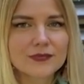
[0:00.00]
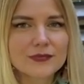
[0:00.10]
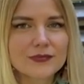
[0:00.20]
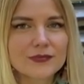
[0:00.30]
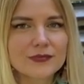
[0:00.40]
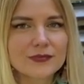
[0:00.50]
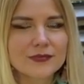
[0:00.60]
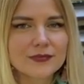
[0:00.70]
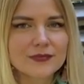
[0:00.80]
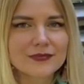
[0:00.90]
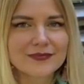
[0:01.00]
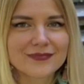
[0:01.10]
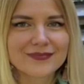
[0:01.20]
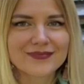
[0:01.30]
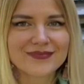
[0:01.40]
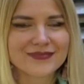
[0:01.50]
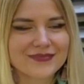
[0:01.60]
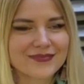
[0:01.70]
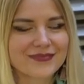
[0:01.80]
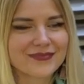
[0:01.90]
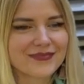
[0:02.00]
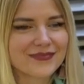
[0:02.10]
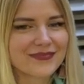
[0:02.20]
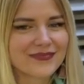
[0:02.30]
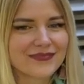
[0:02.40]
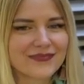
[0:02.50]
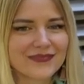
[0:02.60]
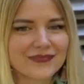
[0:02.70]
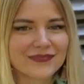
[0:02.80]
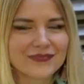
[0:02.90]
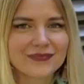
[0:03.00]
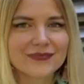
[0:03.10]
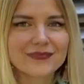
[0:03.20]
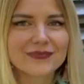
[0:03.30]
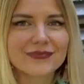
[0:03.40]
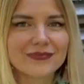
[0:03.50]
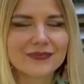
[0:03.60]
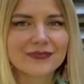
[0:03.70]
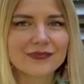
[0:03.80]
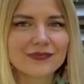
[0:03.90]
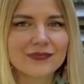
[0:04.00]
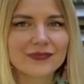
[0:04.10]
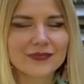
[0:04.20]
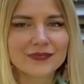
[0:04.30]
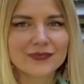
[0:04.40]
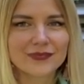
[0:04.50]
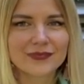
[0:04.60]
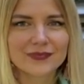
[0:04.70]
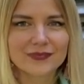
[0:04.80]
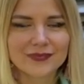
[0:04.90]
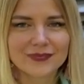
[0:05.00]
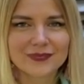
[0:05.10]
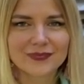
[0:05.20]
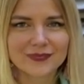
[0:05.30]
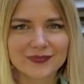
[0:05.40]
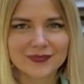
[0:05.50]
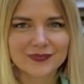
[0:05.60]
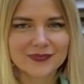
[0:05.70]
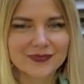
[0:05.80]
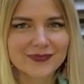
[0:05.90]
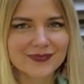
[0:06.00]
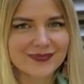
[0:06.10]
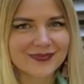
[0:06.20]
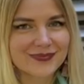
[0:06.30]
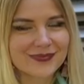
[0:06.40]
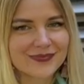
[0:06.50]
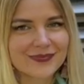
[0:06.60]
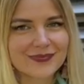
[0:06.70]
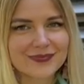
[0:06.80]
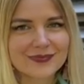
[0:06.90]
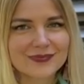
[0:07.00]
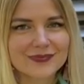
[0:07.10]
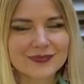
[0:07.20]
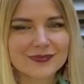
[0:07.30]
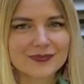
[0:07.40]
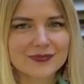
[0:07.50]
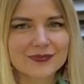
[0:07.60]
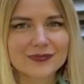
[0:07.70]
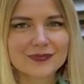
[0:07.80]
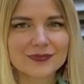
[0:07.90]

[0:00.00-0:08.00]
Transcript: [no speech]